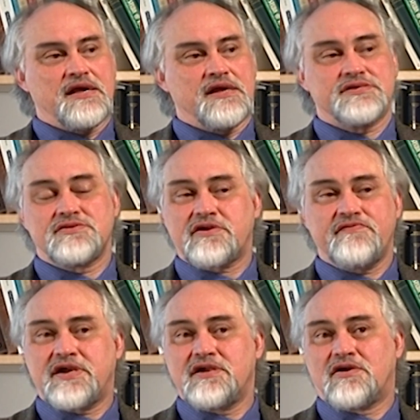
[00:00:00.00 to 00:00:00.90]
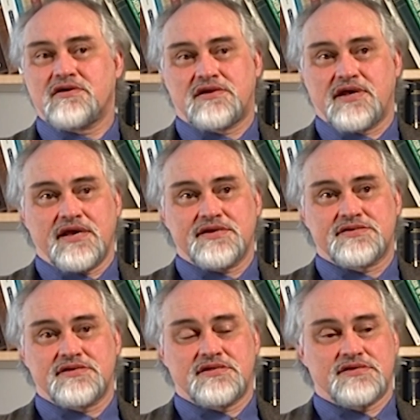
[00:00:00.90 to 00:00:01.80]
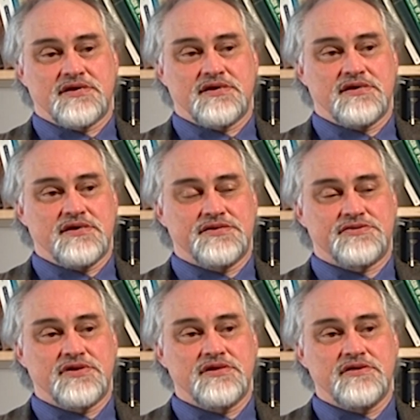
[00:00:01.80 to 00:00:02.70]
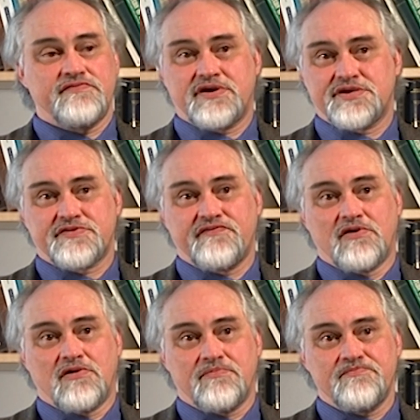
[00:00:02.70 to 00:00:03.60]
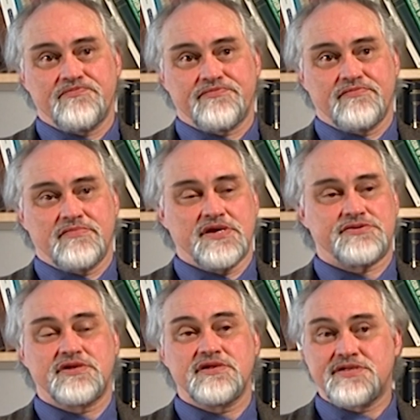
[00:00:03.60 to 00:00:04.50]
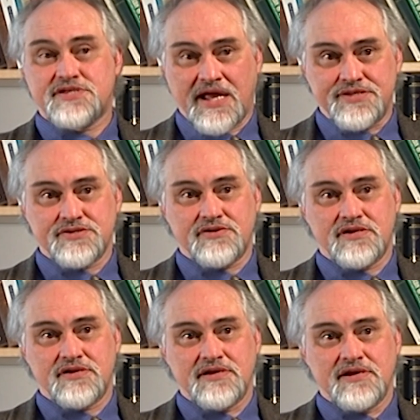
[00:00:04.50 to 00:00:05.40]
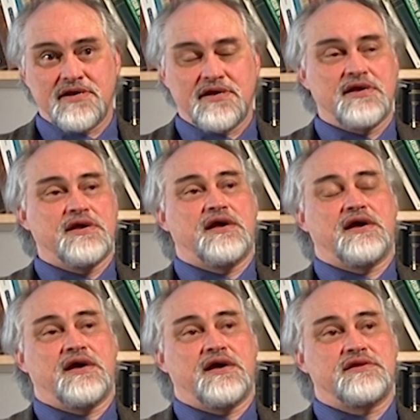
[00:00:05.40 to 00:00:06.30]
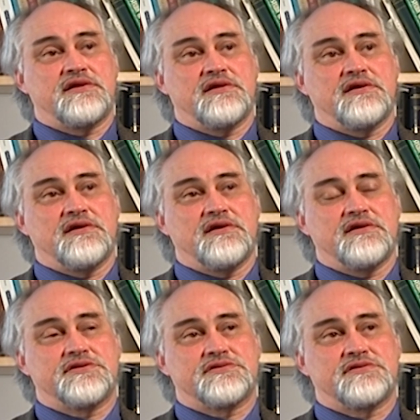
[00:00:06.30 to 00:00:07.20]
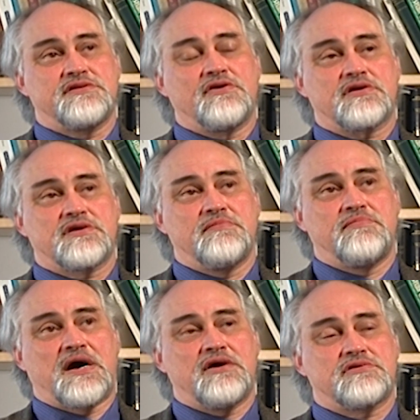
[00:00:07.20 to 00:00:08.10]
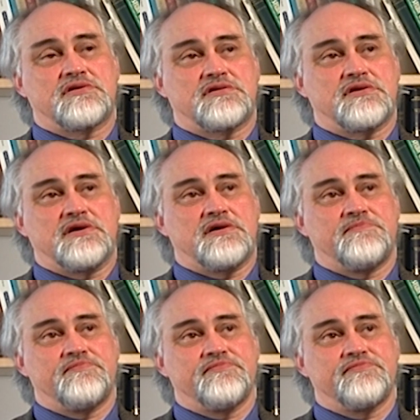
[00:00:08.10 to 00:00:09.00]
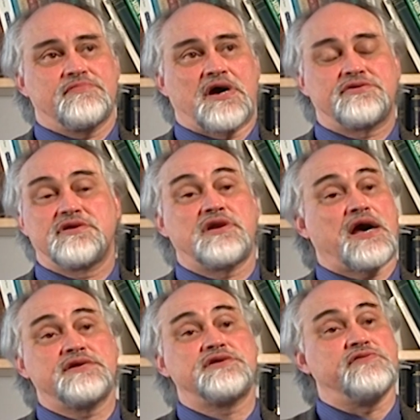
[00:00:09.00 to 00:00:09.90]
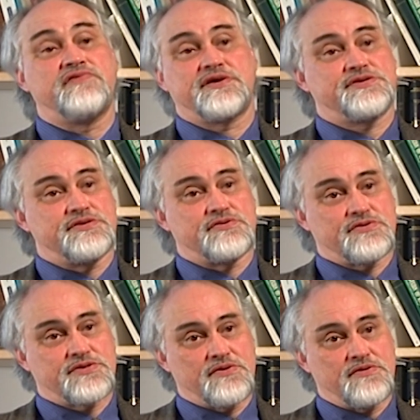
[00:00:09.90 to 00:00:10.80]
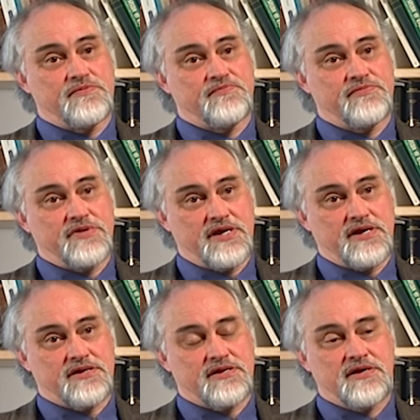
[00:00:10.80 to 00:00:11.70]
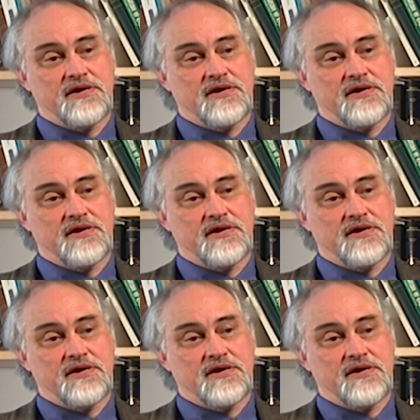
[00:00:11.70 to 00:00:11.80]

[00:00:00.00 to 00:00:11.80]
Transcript: This is not a very long text. It's written in verse form. It's written in Sanskrit, and it's got about 190 verses or so in it.